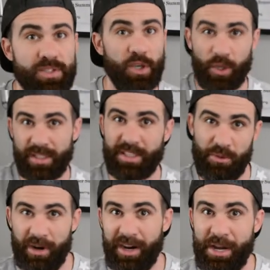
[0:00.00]
so you can see
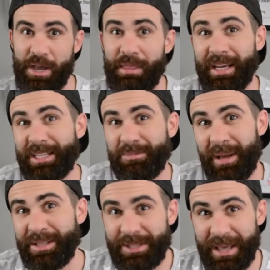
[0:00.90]
where the
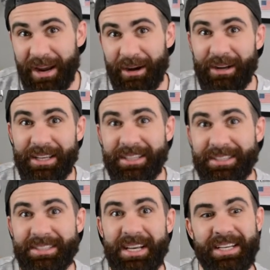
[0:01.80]
expense there
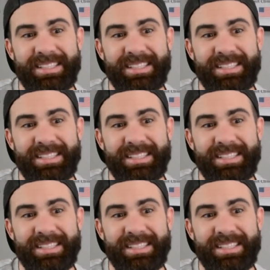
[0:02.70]
is